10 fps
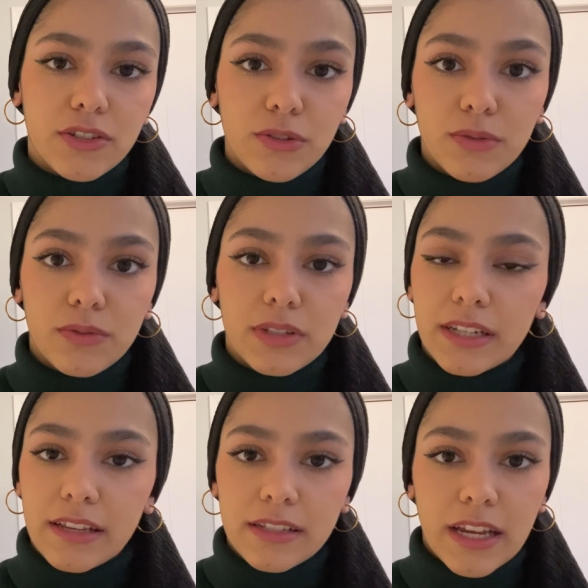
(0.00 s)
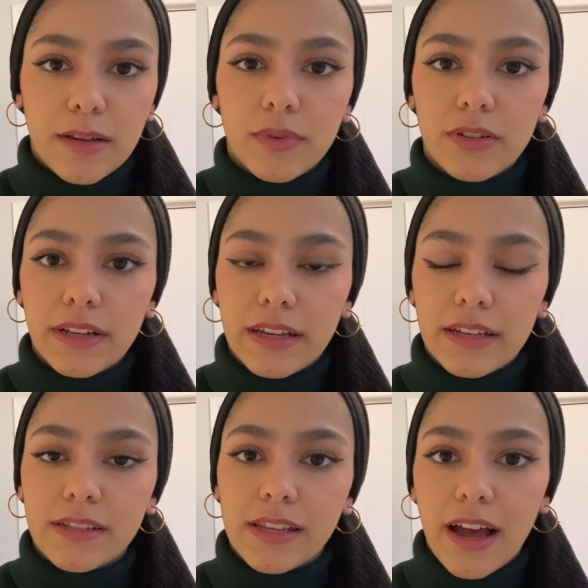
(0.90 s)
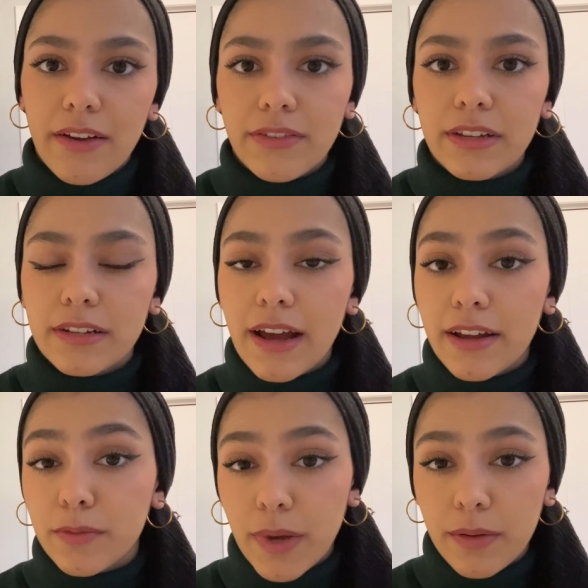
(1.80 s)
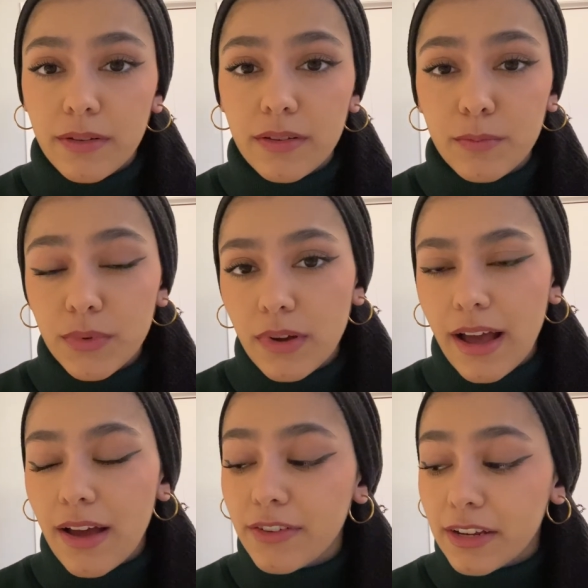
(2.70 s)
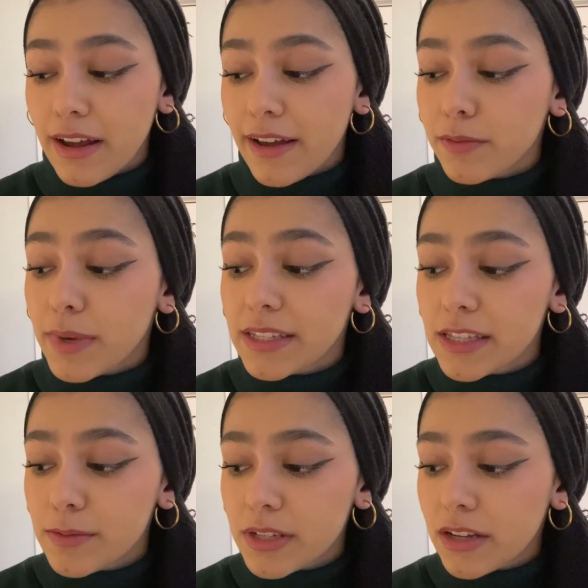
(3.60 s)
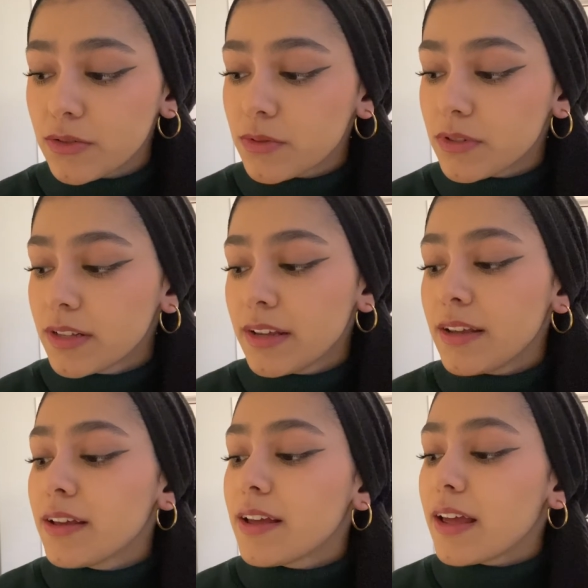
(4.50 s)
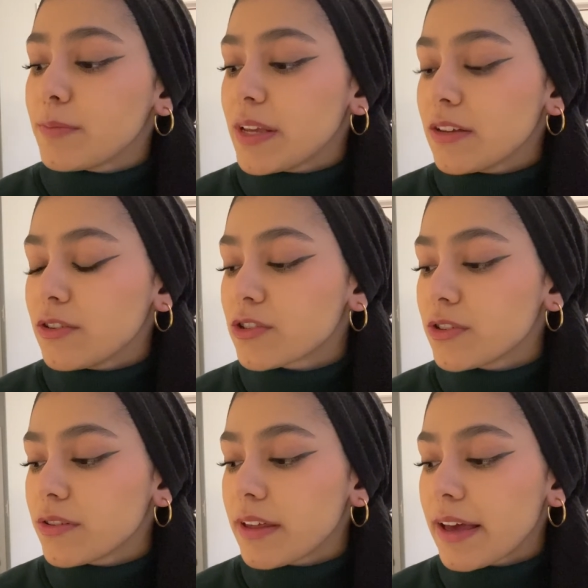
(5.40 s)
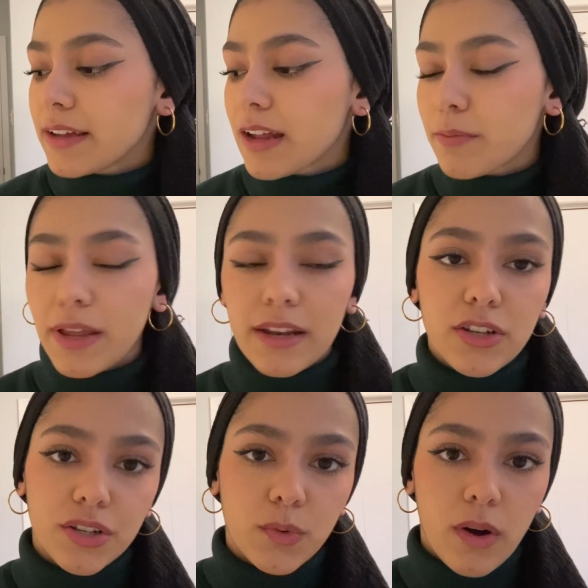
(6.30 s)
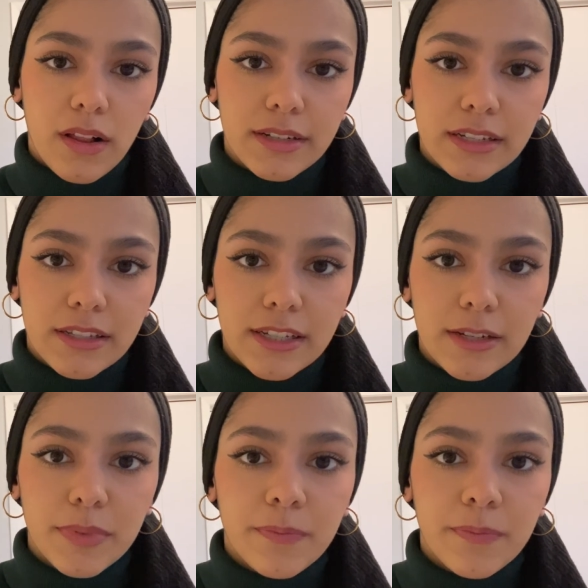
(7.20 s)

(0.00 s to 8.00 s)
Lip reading: to stay stable, is having an eye on my sleep schedule and making sure that I'm getting good quality sleep.